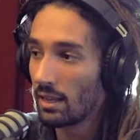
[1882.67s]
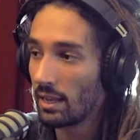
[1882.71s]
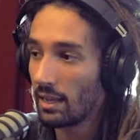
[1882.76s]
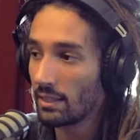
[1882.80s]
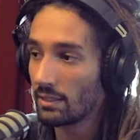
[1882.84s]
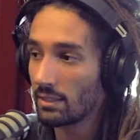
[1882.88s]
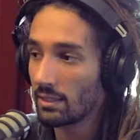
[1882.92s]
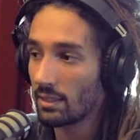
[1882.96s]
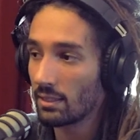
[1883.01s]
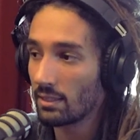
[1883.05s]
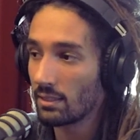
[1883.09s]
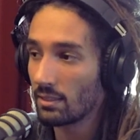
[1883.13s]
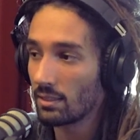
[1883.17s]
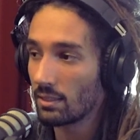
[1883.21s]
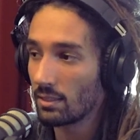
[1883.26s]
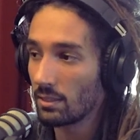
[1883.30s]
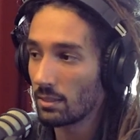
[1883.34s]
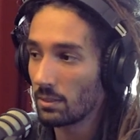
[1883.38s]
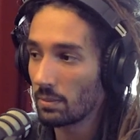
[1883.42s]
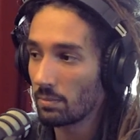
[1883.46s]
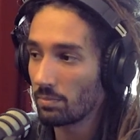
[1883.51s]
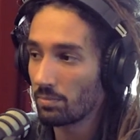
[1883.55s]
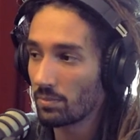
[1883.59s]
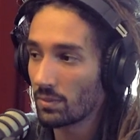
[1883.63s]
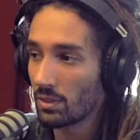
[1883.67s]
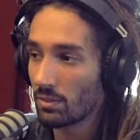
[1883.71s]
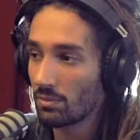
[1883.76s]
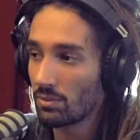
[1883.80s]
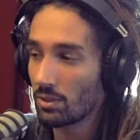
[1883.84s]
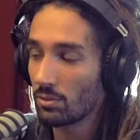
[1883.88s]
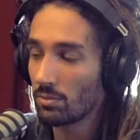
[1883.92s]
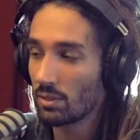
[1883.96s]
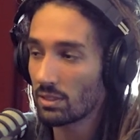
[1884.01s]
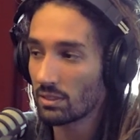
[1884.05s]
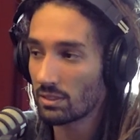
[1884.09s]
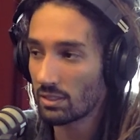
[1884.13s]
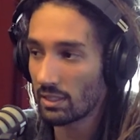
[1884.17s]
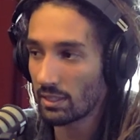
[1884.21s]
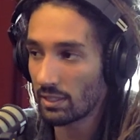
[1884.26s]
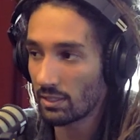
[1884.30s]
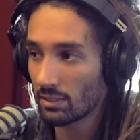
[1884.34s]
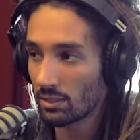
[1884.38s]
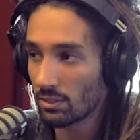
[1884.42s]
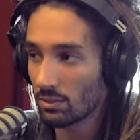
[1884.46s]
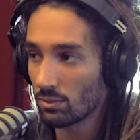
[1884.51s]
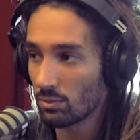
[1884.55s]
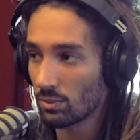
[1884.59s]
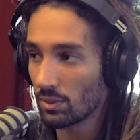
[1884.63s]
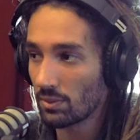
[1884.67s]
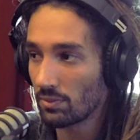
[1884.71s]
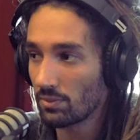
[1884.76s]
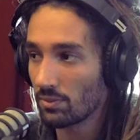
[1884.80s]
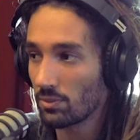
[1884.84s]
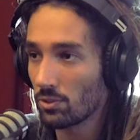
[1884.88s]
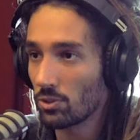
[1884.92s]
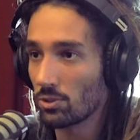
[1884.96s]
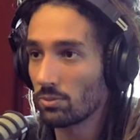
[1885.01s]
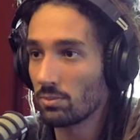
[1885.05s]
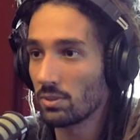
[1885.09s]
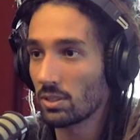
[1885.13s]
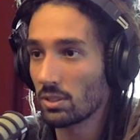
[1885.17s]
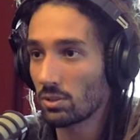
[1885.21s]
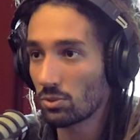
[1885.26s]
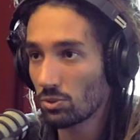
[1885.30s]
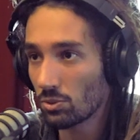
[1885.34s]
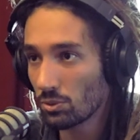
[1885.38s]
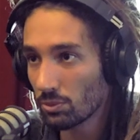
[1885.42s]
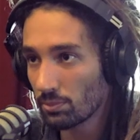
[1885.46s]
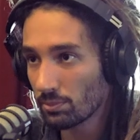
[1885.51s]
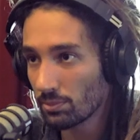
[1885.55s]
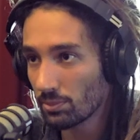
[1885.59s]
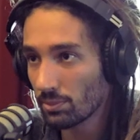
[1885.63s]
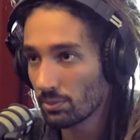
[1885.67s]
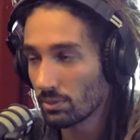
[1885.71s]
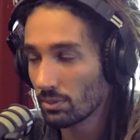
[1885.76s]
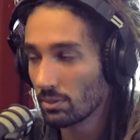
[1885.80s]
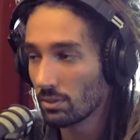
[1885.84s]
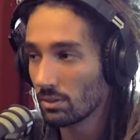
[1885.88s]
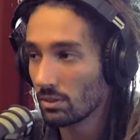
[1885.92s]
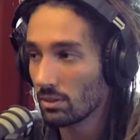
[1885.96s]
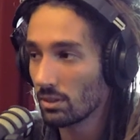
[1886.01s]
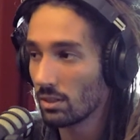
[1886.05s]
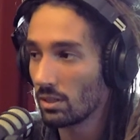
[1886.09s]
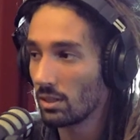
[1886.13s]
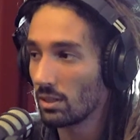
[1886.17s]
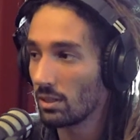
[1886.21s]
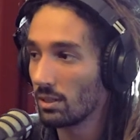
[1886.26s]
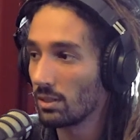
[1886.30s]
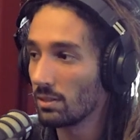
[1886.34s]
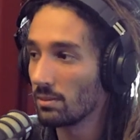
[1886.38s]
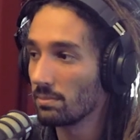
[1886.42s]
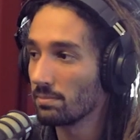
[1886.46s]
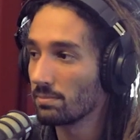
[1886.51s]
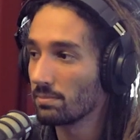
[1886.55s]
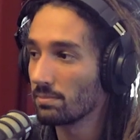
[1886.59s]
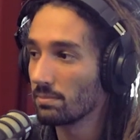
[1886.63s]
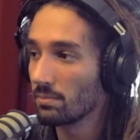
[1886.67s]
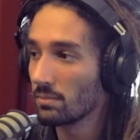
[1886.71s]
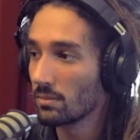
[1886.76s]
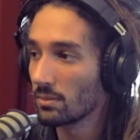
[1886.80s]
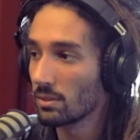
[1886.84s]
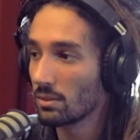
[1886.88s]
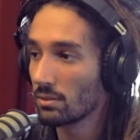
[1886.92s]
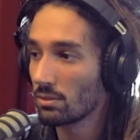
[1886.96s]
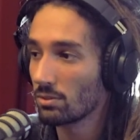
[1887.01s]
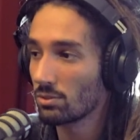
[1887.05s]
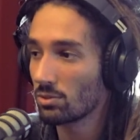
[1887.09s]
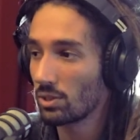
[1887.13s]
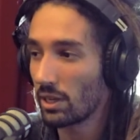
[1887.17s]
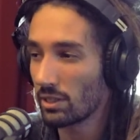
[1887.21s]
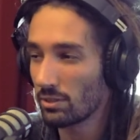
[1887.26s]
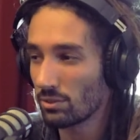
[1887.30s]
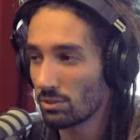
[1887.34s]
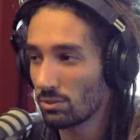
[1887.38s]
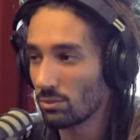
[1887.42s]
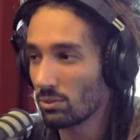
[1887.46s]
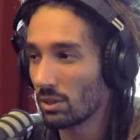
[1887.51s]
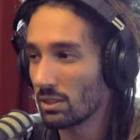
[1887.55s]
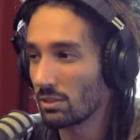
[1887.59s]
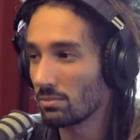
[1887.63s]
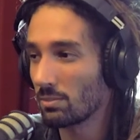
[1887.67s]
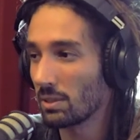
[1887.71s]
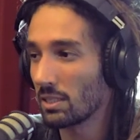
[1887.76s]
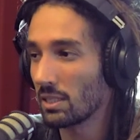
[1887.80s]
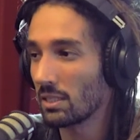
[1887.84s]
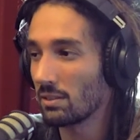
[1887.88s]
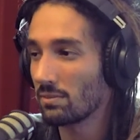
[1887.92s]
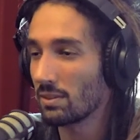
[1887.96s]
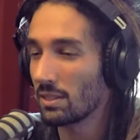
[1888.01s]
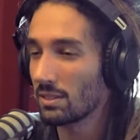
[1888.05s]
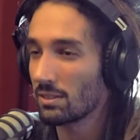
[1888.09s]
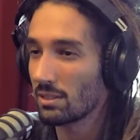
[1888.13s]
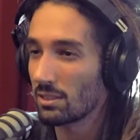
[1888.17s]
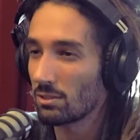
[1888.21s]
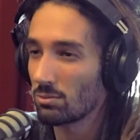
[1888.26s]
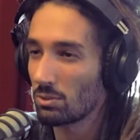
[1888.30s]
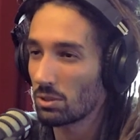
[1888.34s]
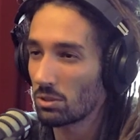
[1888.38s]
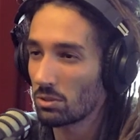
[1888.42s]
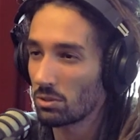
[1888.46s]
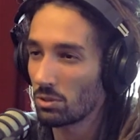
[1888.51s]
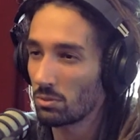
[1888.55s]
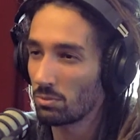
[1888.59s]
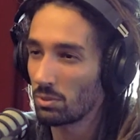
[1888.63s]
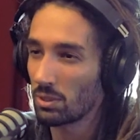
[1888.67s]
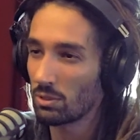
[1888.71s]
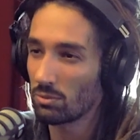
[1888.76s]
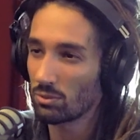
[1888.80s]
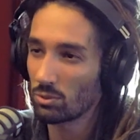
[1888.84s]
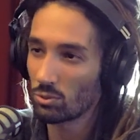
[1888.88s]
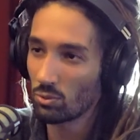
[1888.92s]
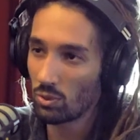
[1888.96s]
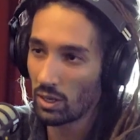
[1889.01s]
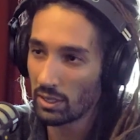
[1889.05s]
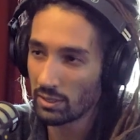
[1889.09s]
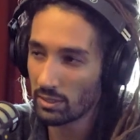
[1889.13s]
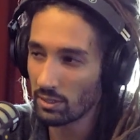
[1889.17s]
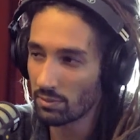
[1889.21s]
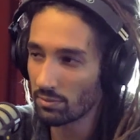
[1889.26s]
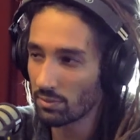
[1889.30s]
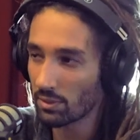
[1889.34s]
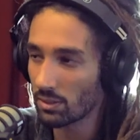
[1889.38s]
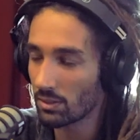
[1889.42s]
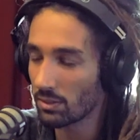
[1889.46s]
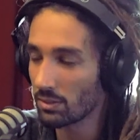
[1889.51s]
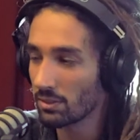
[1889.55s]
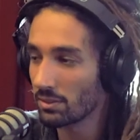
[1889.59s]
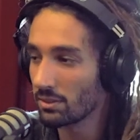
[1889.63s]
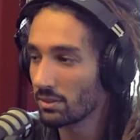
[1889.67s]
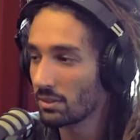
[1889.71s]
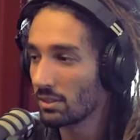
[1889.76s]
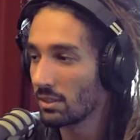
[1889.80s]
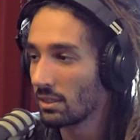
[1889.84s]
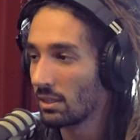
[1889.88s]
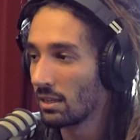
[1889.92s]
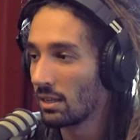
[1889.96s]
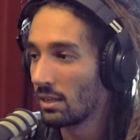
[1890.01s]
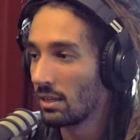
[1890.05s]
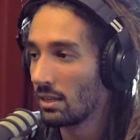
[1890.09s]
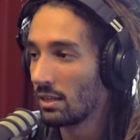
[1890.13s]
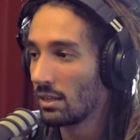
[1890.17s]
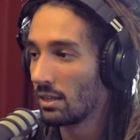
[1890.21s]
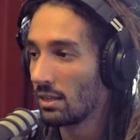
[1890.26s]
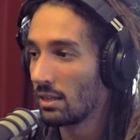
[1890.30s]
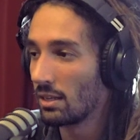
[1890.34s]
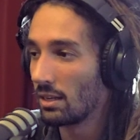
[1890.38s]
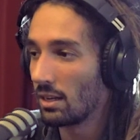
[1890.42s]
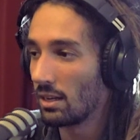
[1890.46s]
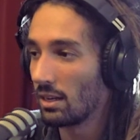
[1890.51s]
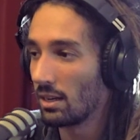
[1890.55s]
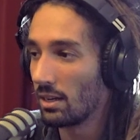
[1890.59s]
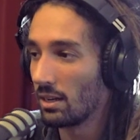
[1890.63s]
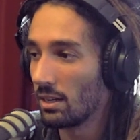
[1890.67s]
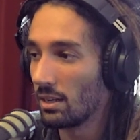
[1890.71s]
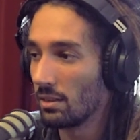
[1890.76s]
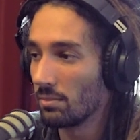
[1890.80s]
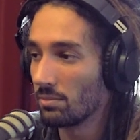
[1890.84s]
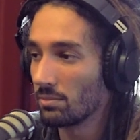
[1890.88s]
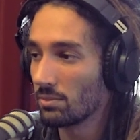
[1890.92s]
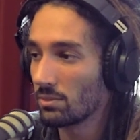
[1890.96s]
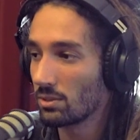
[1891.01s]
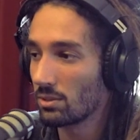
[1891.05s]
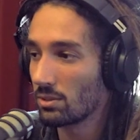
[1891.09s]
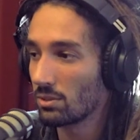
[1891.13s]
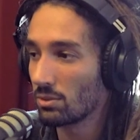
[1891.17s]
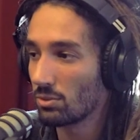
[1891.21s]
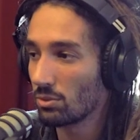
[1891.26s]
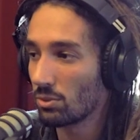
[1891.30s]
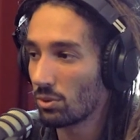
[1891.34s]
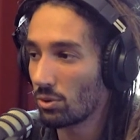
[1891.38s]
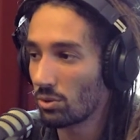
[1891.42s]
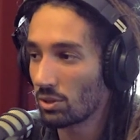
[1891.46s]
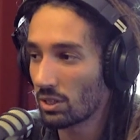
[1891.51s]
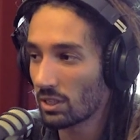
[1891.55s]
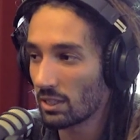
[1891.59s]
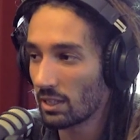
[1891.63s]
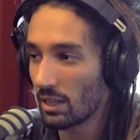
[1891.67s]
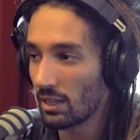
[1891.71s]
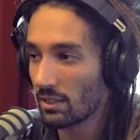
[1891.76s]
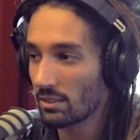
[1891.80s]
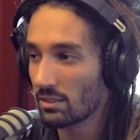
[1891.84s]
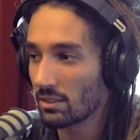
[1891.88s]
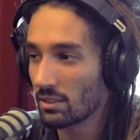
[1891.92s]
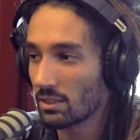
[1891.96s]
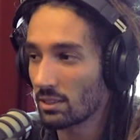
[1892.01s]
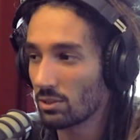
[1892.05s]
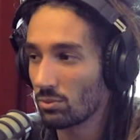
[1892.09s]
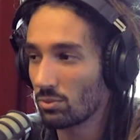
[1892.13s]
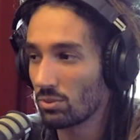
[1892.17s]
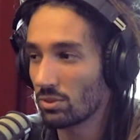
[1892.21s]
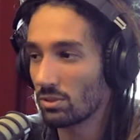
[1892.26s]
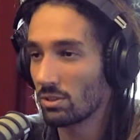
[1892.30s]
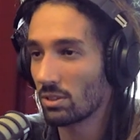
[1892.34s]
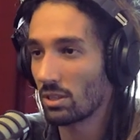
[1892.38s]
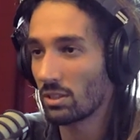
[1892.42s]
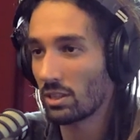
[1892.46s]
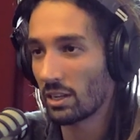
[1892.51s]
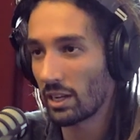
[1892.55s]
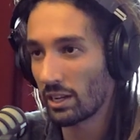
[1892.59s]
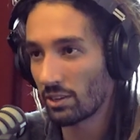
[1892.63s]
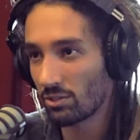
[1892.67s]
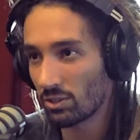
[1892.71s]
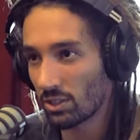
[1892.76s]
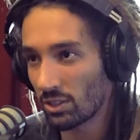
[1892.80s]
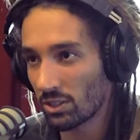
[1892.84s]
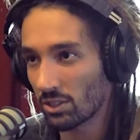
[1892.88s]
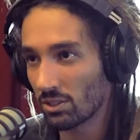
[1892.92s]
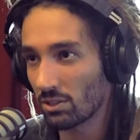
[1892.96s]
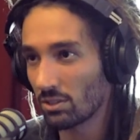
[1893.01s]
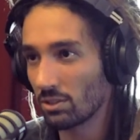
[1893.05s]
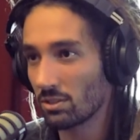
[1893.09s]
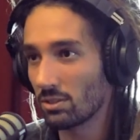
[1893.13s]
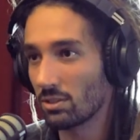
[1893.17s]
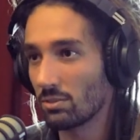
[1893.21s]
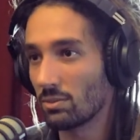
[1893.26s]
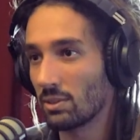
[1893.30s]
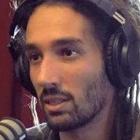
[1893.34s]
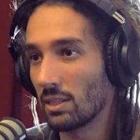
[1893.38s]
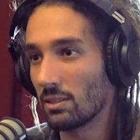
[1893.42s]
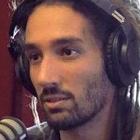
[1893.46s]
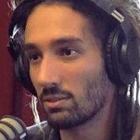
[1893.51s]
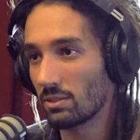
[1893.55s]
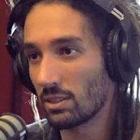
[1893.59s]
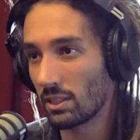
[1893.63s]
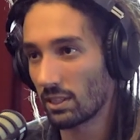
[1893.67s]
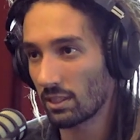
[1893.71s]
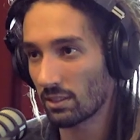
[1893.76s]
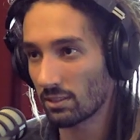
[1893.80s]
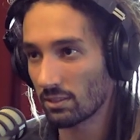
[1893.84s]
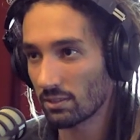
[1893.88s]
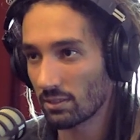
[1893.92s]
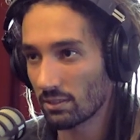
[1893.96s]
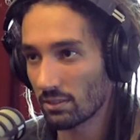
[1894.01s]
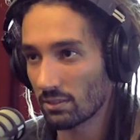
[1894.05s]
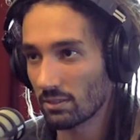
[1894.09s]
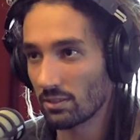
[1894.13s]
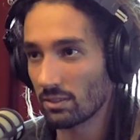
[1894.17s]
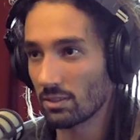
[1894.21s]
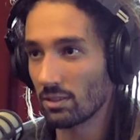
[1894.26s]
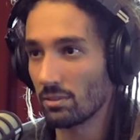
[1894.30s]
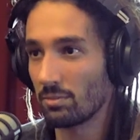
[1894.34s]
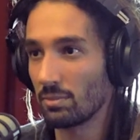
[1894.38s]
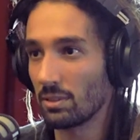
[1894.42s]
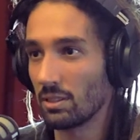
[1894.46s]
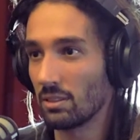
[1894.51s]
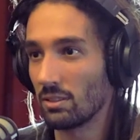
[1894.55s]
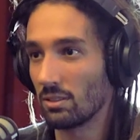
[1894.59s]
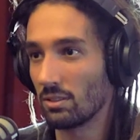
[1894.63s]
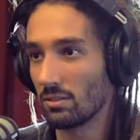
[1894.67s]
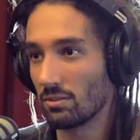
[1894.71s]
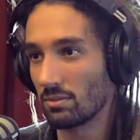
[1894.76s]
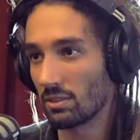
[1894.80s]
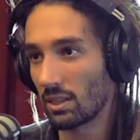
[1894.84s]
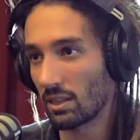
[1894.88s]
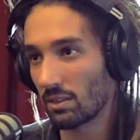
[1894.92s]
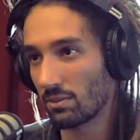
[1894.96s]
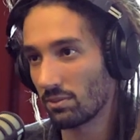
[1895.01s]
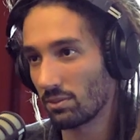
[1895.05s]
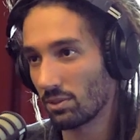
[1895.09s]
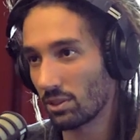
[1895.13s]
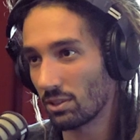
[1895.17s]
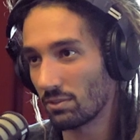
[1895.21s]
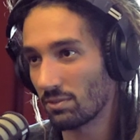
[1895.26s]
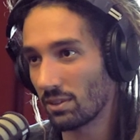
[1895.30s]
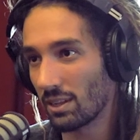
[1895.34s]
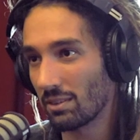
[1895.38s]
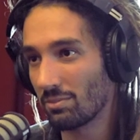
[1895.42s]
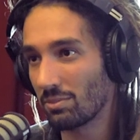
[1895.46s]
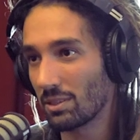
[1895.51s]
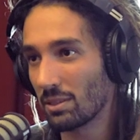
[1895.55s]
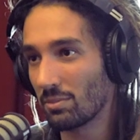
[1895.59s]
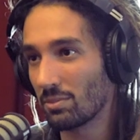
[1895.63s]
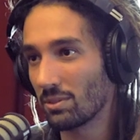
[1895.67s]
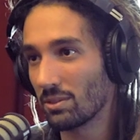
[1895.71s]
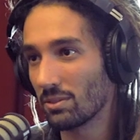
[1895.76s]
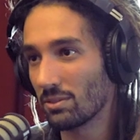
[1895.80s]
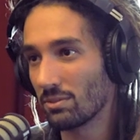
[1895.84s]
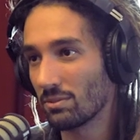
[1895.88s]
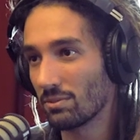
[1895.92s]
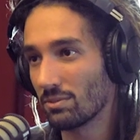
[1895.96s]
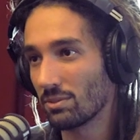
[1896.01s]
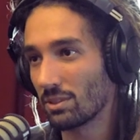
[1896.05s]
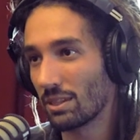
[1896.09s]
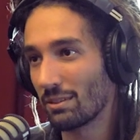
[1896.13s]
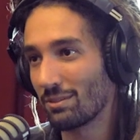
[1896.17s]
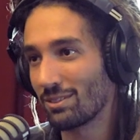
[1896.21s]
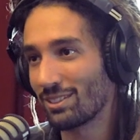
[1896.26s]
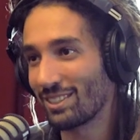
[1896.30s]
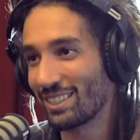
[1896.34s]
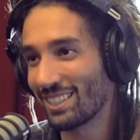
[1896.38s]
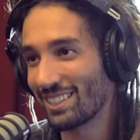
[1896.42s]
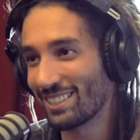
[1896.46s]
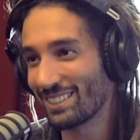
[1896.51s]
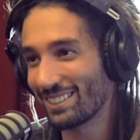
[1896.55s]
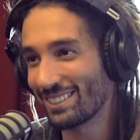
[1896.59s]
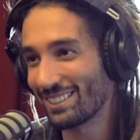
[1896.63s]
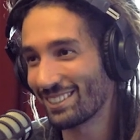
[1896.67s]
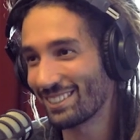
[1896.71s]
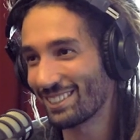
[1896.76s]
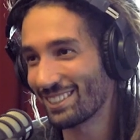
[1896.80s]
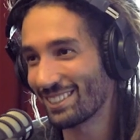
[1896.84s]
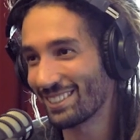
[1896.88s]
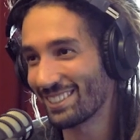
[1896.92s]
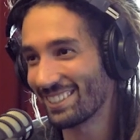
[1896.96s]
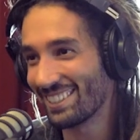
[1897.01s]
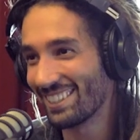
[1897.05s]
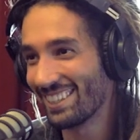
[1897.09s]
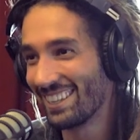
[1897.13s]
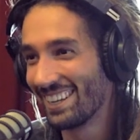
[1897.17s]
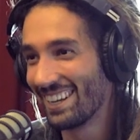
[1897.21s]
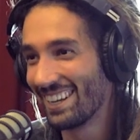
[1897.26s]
And then a few months later, we formed a group, tried to do as many events as we could, but it was quite difficult to organize because it was non-hierarchical. So we had to take the opinion of like 45 people for every single decision.